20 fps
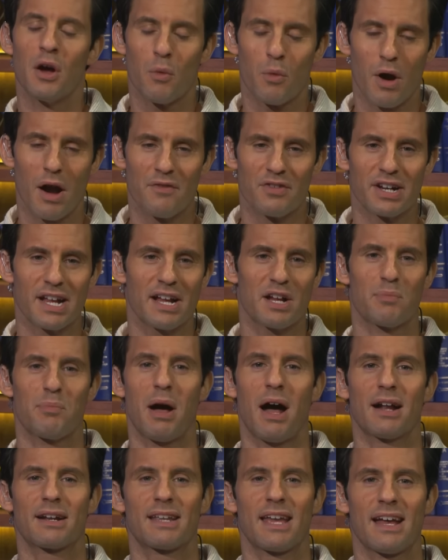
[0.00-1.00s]
wherever you get your
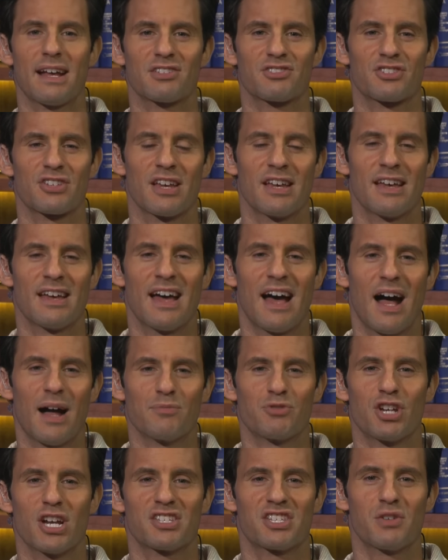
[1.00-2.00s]
podcasts.
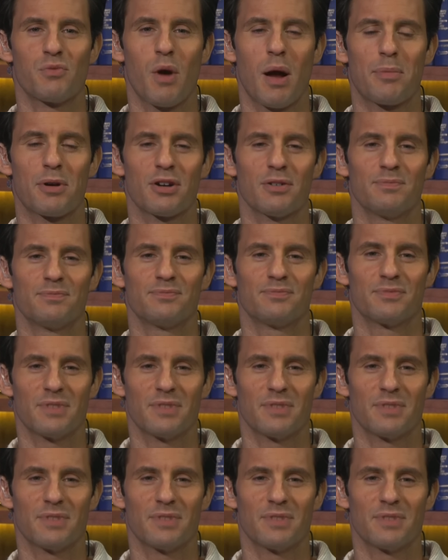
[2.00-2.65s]
I'm Jesse Weber.